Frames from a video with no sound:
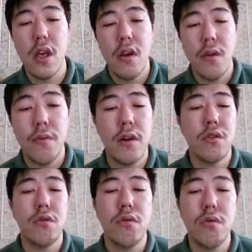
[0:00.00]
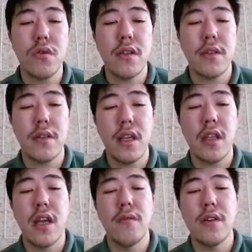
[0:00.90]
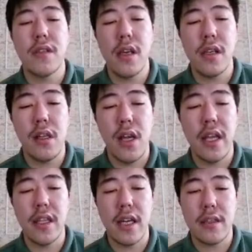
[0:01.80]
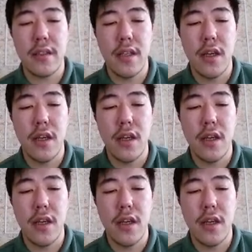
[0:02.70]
photon losses, and adversarial attacks.